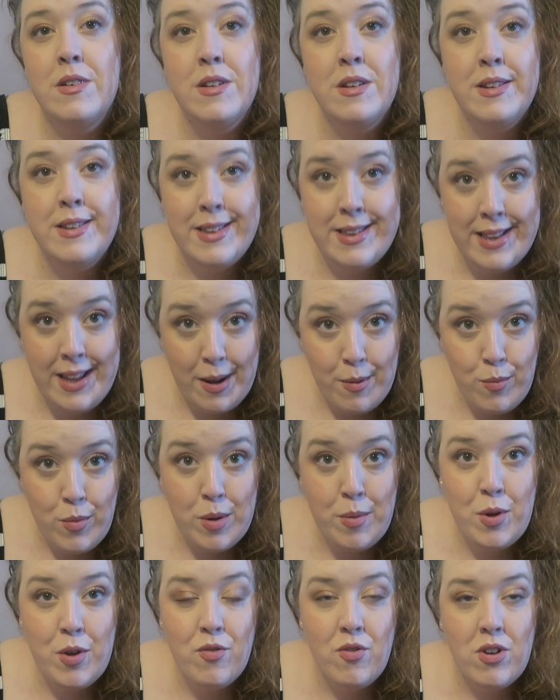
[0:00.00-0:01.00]
And then we
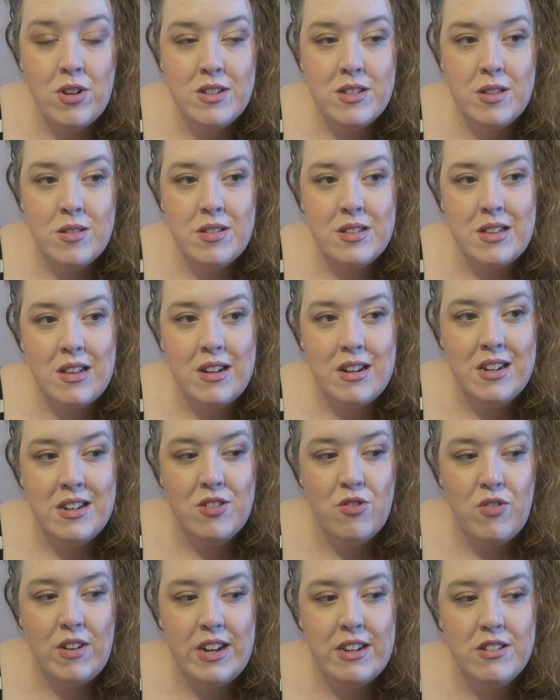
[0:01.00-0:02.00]
move on to the slightly
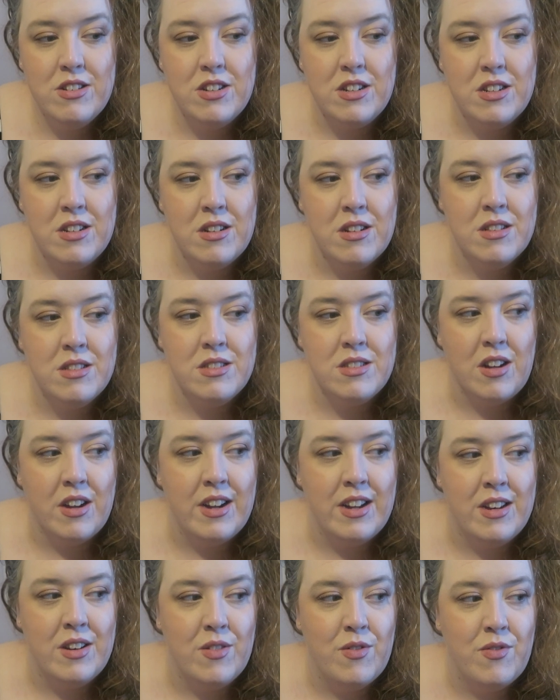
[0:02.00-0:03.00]
deranged
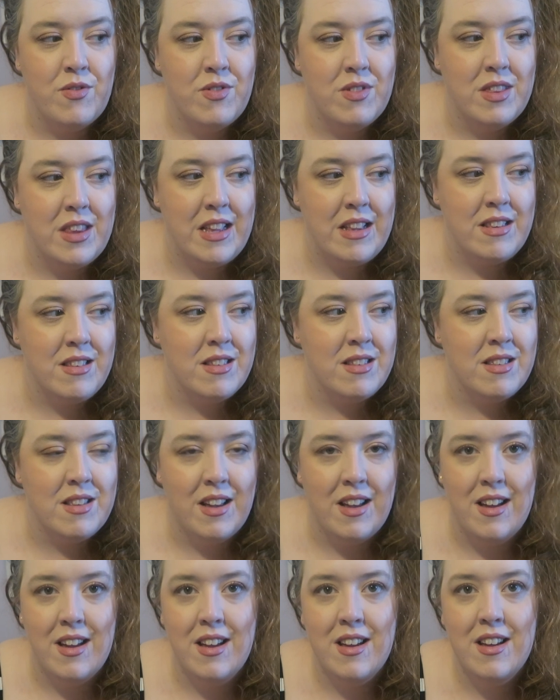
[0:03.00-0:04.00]
side of this
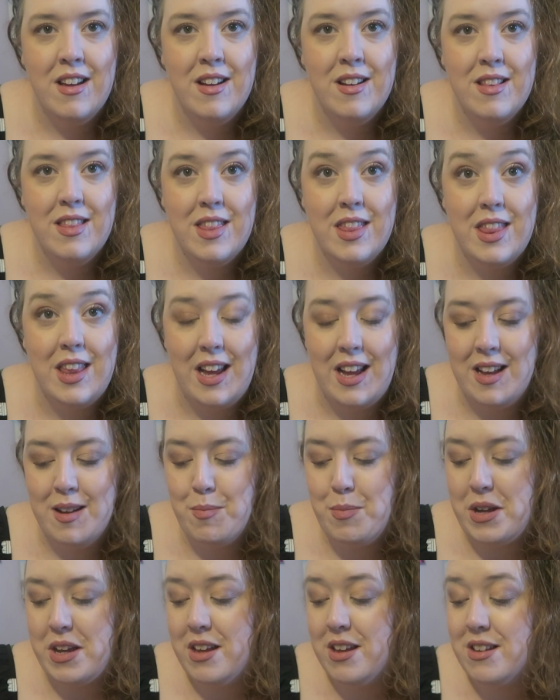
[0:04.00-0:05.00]
thing,
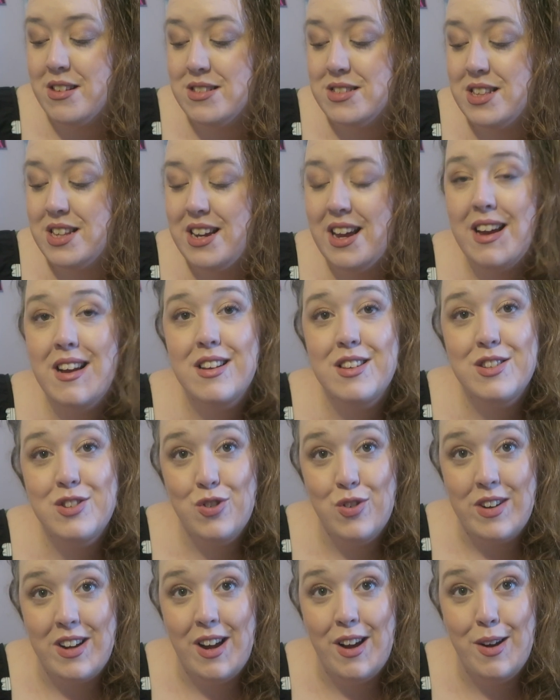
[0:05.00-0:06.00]
because the next
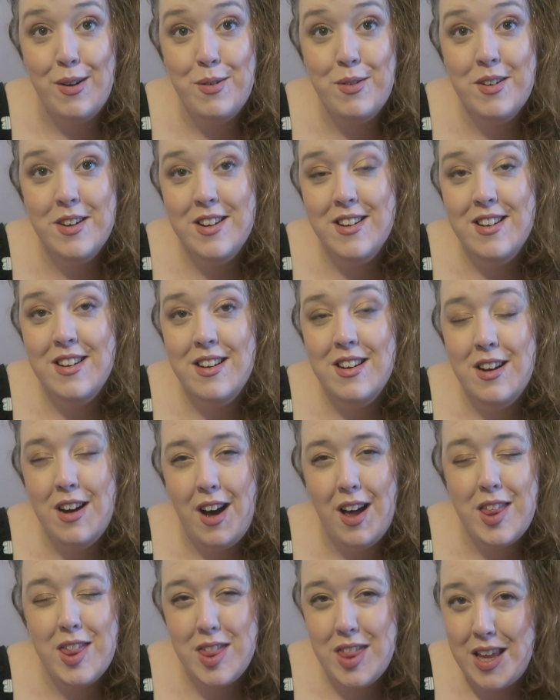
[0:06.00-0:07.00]
trio,
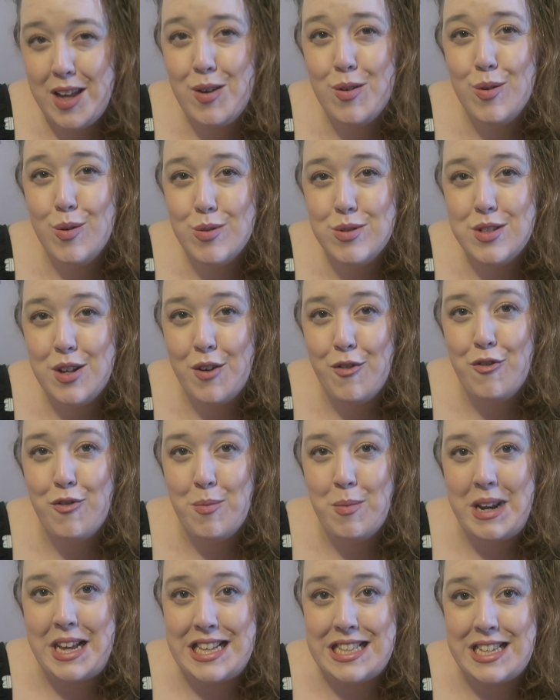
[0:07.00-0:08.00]
I think also
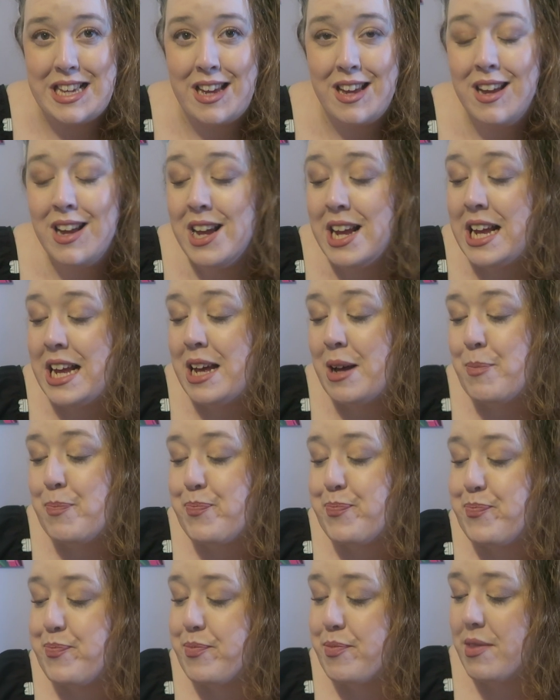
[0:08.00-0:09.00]
from Lizzie,
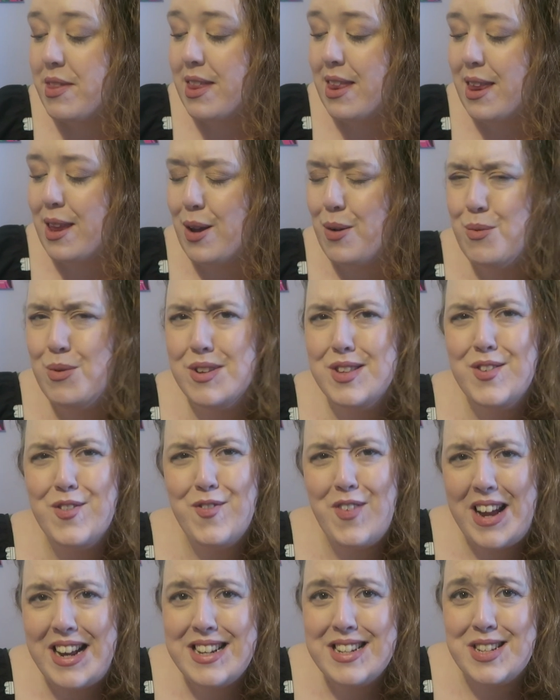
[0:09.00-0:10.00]
was
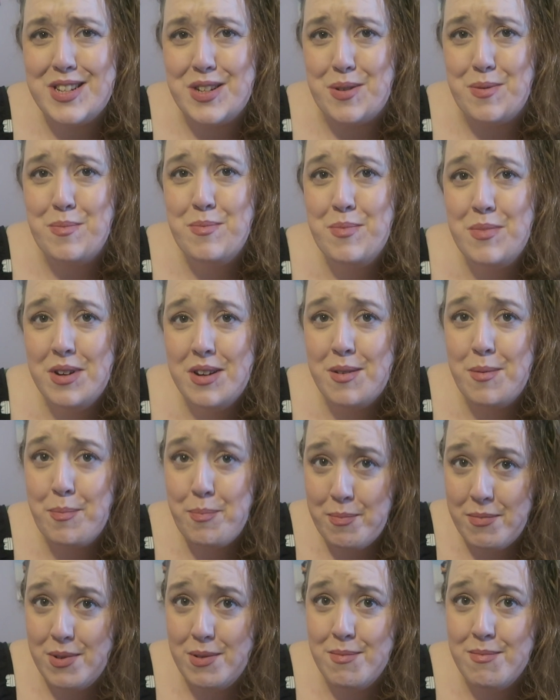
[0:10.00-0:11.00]
Phantom,
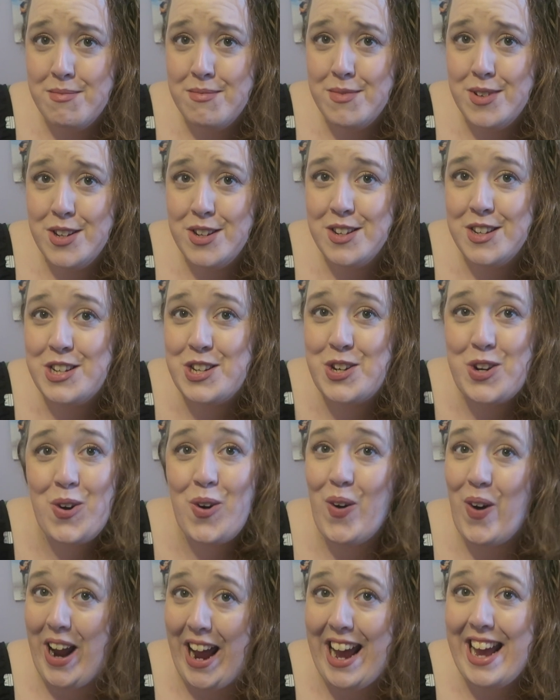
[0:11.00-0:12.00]

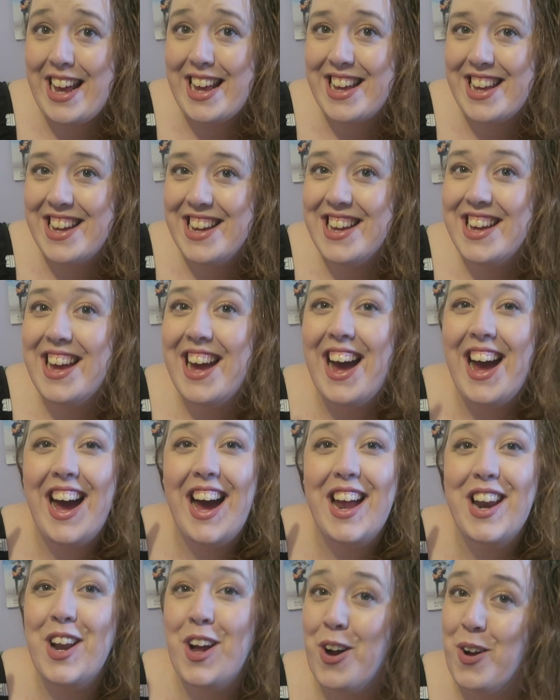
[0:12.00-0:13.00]
Shrek
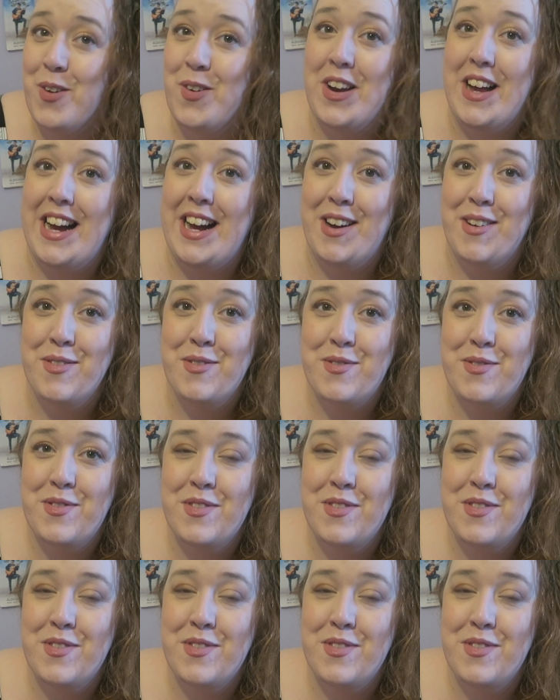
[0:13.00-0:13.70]
and Olaf.